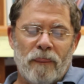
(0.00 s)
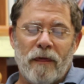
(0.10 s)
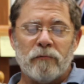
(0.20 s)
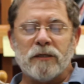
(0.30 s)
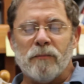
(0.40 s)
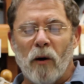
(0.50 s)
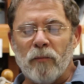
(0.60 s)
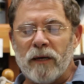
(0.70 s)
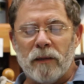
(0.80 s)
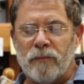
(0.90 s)
That was the
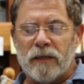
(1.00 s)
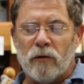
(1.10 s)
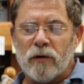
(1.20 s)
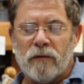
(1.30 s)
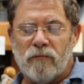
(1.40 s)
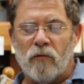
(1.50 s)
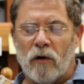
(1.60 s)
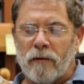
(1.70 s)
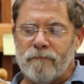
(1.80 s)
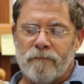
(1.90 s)
moment he'd been looking
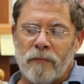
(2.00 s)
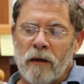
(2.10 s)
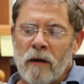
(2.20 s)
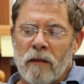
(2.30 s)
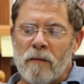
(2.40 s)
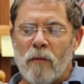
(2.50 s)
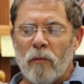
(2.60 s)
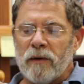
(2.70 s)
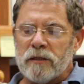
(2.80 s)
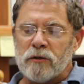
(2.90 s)
for. The
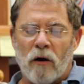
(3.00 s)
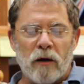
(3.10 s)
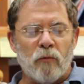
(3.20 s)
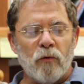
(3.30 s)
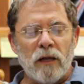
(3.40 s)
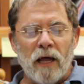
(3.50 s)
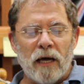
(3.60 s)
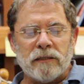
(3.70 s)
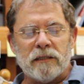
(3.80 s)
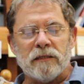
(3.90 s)
moment his target
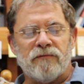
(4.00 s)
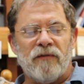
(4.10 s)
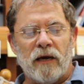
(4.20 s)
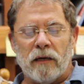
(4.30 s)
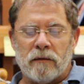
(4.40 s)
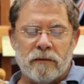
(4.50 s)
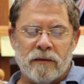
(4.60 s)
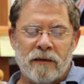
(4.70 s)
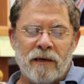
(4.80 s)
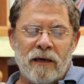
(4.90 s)
realized his fate.
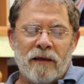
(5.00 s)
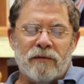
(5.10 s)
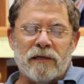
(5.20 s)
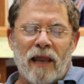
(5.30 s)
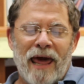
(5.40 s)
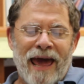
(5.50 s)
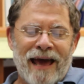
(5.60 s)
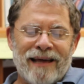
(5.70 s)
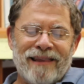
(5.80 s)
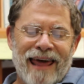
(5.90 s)
The
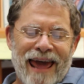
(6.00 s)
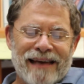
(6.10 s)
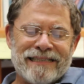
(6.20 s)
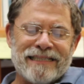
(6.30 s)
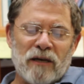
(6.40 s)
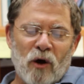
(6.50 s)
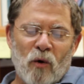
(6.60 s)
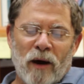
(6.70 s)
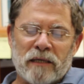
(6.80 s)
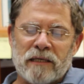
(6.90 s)
last
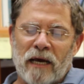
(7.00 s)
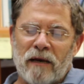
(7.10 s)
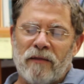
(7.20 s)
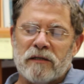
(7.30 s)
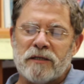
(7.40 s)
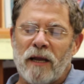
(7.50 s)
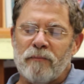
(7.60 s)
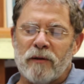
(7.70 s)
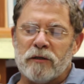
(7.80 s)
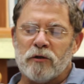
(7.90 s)
slow exhale and the
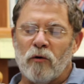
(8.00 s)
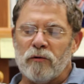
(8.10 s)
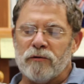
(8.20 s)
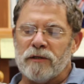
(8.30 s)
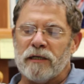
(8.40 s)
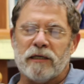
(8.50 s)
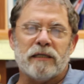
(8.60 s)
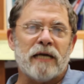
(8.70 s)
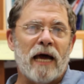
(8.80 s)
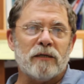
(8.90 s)
slump of the shoulders as
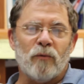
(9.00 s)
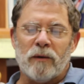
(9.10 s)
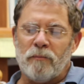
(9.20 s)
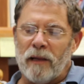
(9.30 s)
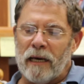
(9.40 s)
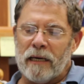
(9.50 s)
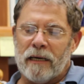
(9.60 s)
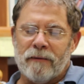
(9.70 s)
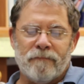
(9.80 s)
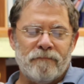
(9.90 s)
his eyes went blank.
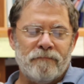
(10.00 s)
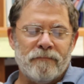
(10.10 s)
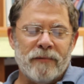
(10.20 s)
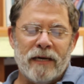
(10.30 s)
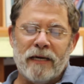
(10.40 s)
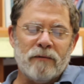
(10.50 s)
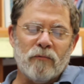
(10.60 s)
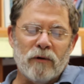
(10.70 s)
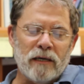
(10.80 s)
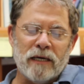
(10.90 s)
He
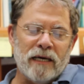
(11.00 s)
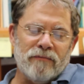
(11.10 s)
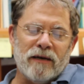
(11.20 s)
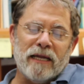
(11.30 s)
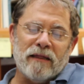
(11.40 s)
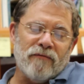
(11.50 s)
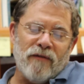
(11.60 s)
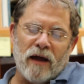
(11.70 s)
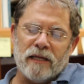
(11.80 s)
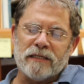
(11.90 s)
didn't really even need the
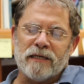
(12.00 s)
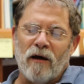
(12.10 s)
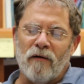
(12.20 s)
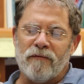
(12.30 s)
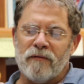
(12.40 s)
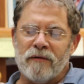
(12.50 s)
fight itself.